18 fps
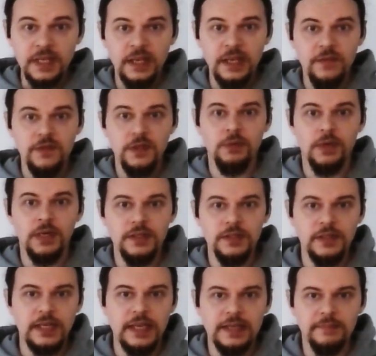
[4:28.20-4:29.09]
If you
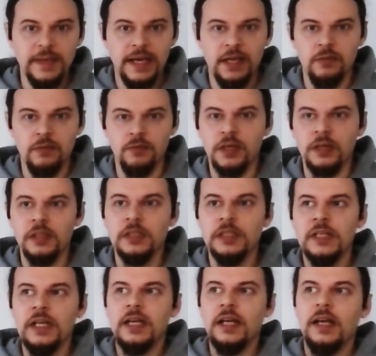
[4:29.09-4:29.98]
want to get malware,
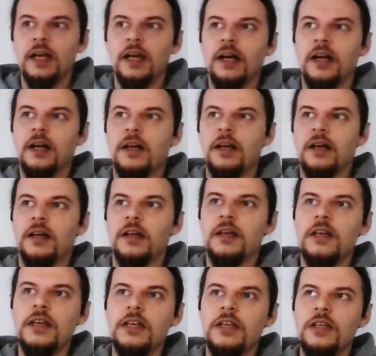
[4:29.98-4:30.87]

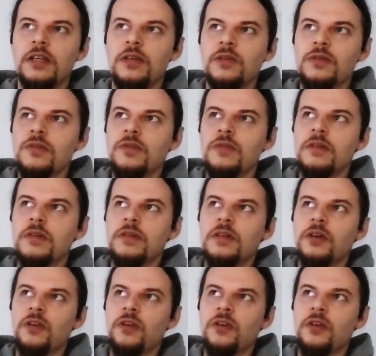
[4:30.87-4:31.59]
you